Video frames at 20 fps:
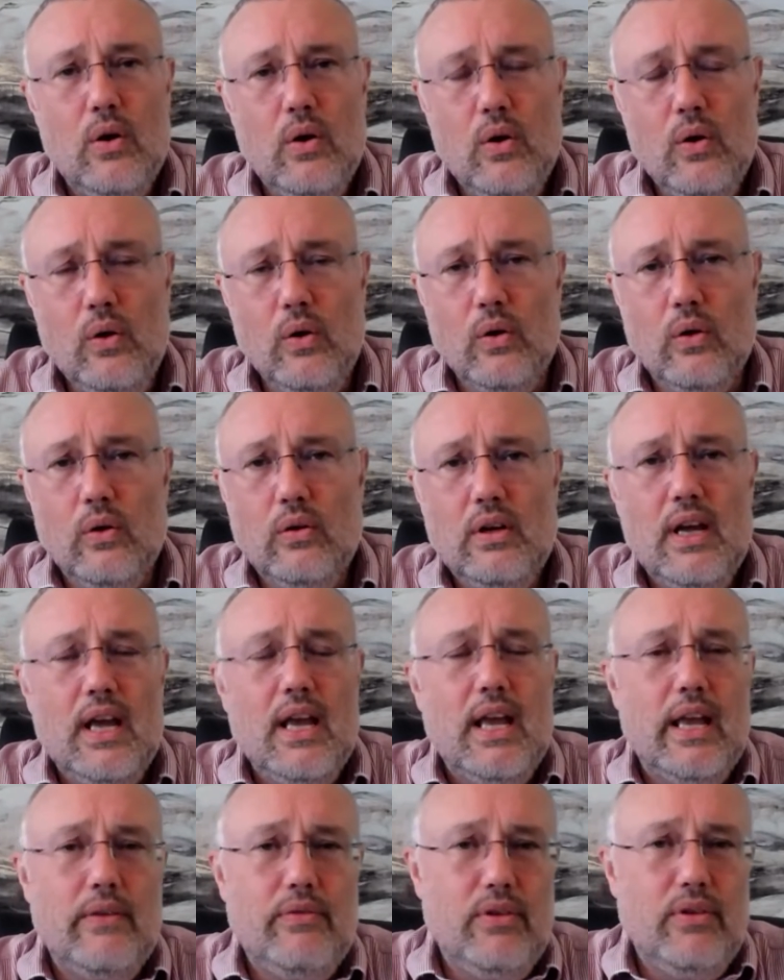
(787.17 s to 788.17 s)
or
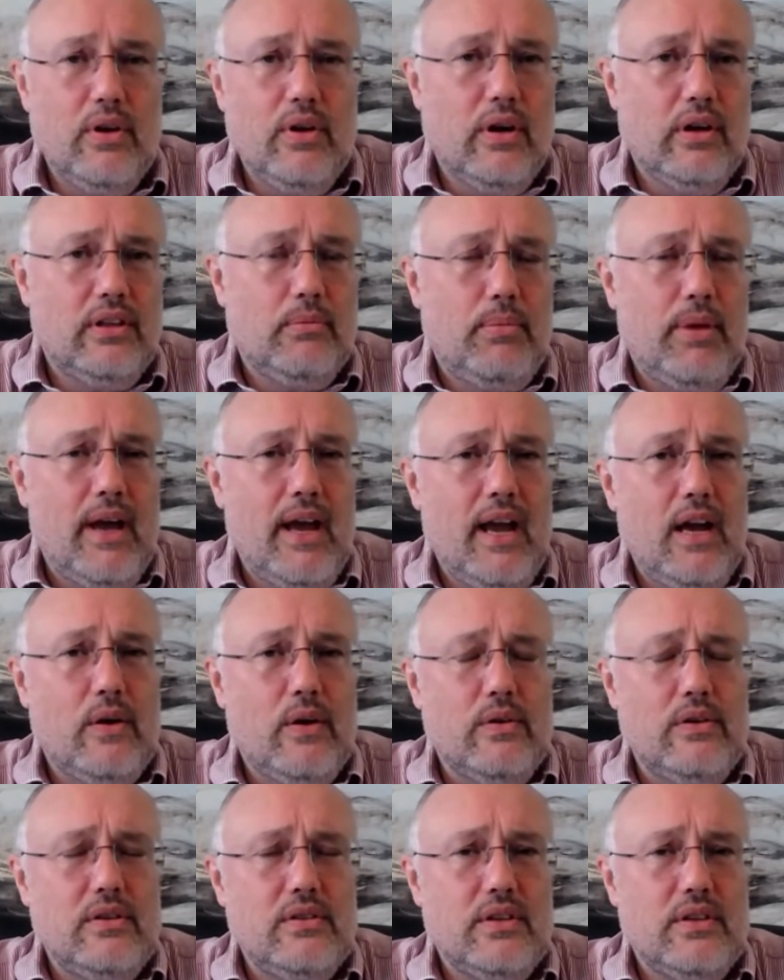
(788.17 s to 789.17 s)
if you're the
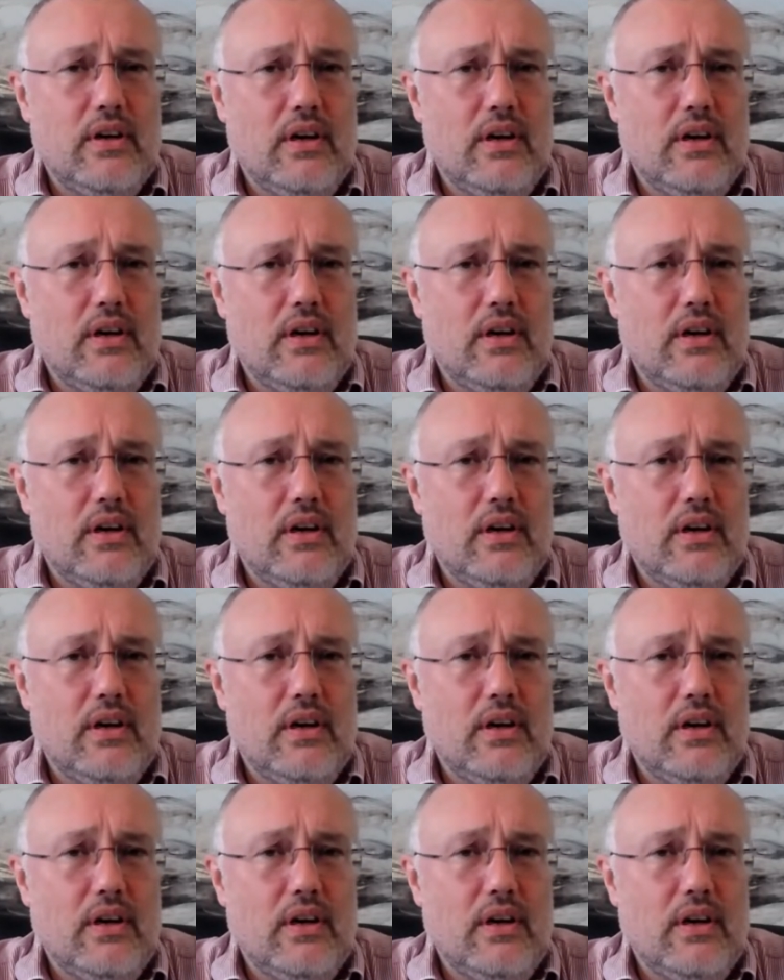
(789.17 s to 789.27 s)
parent